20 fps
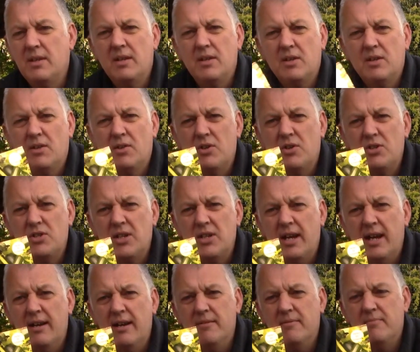
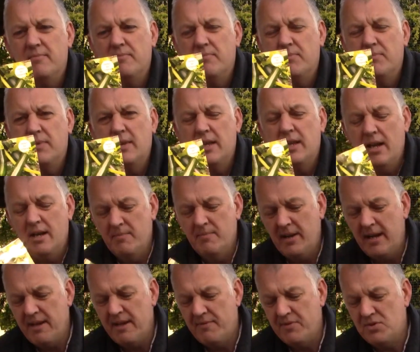courgette, I
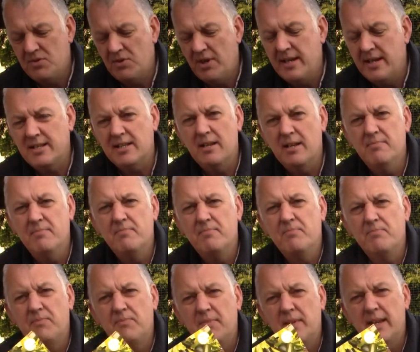might even try some
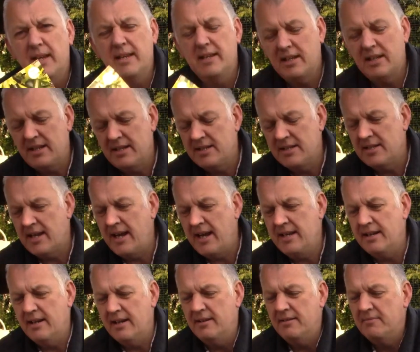in the container.